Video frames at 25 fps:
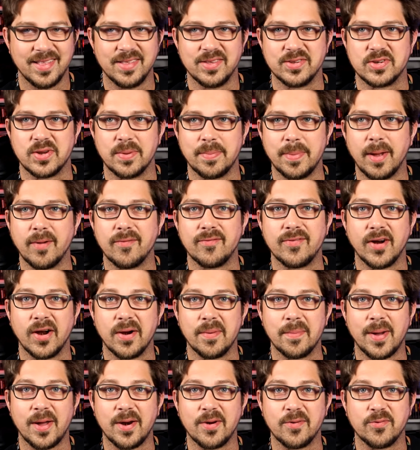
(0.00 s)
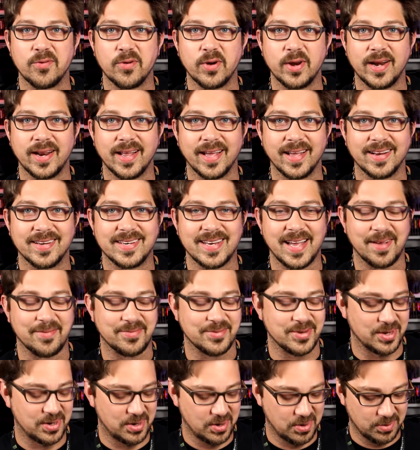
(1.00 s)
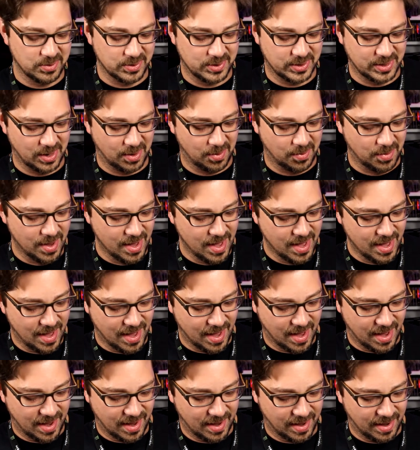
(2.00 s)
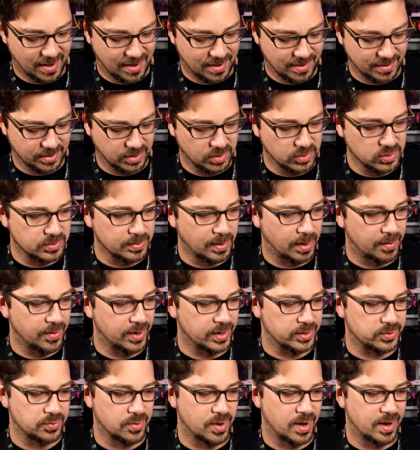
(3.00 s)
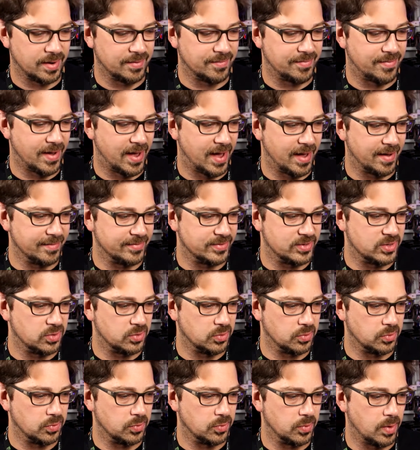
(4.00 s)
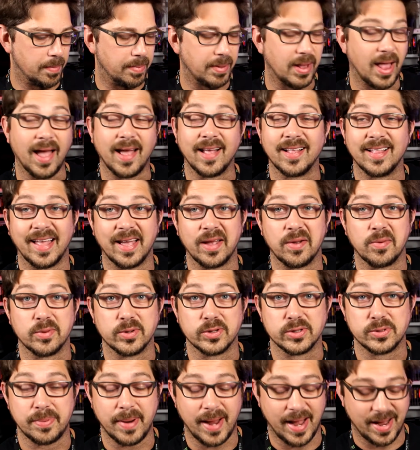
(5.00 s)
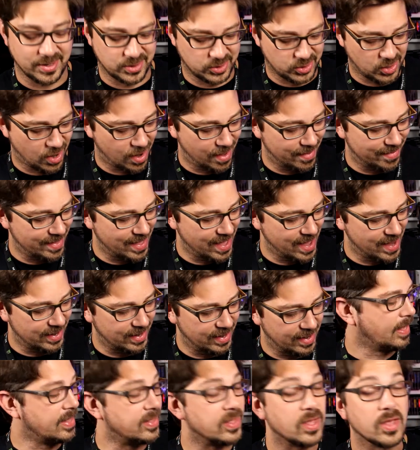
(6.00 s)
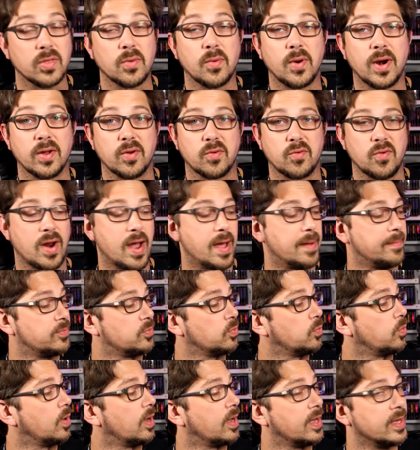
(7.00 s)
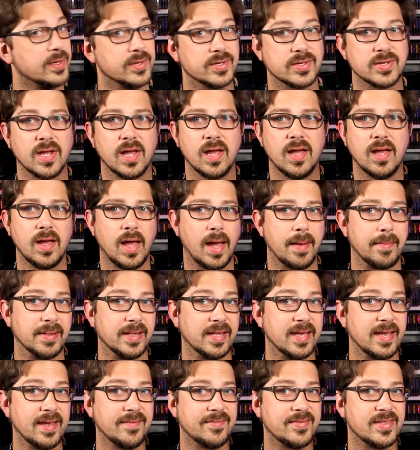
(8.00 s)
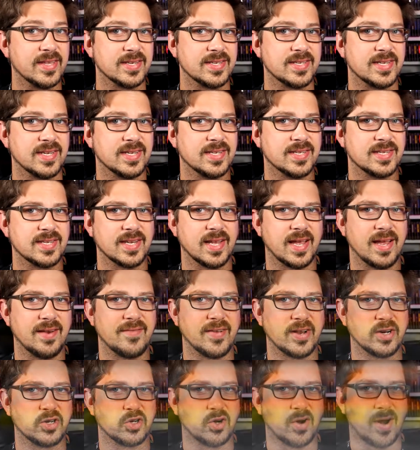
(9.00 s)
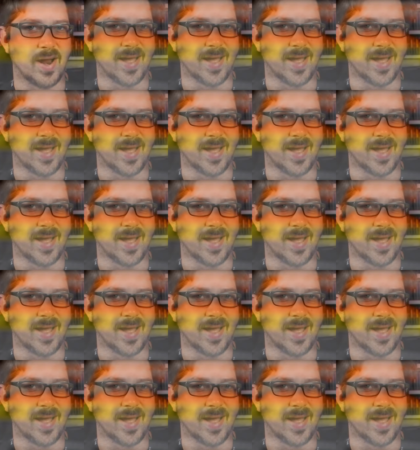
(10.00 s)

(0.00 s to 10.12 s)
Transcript: there's going to be a fair amount of reading to have to do, so I'll use my Retron 5 to apply a language patch on that. And the other one I grabbed was, I believe this is Adventure